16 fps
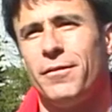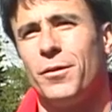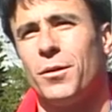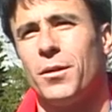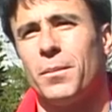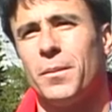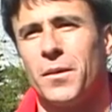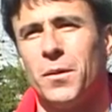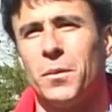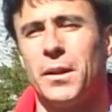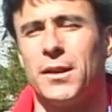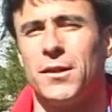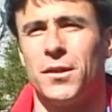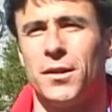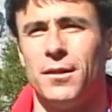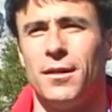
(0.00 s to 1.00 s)
form of the
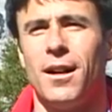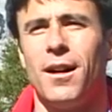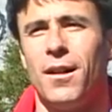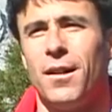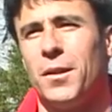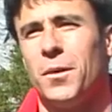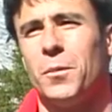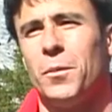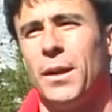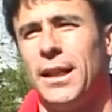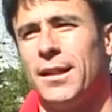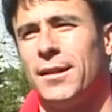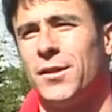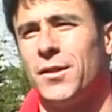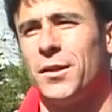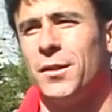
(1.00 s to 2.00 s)
wingsuit. All the
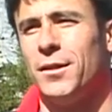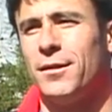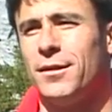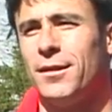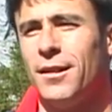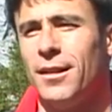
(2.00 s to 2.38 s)
wingsuit